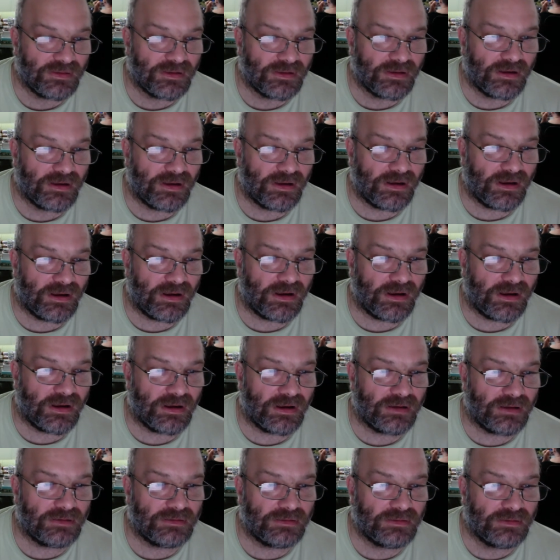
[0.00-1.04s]

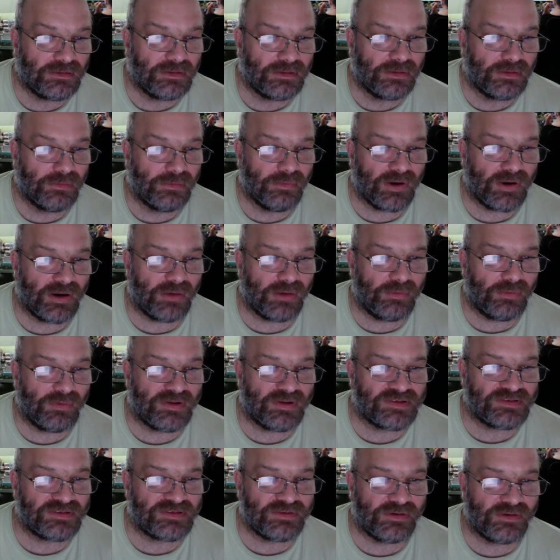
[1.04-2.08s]
Uh, where
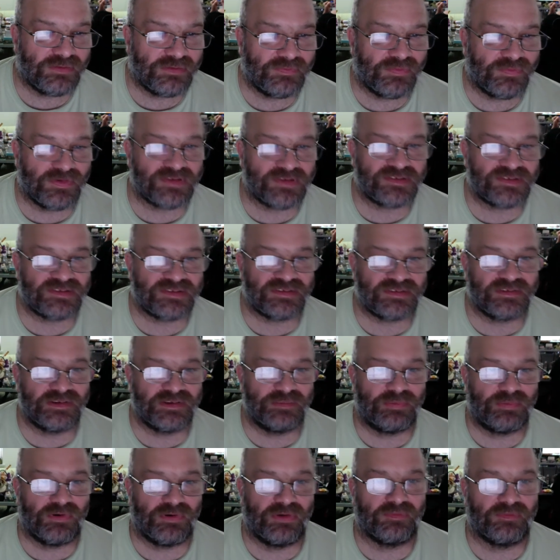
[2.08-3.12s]
was your first
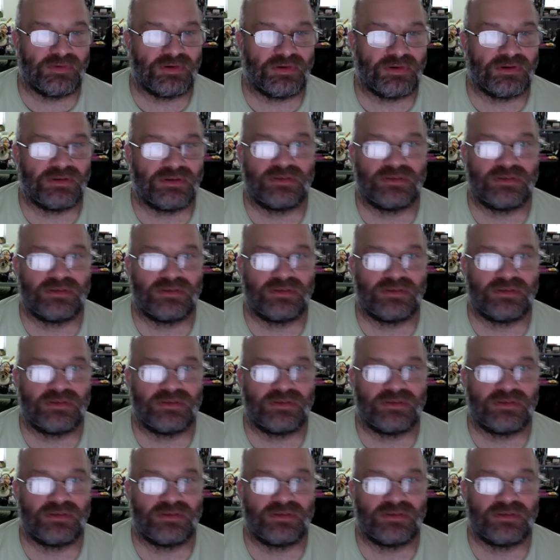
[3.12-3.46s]
sleepover?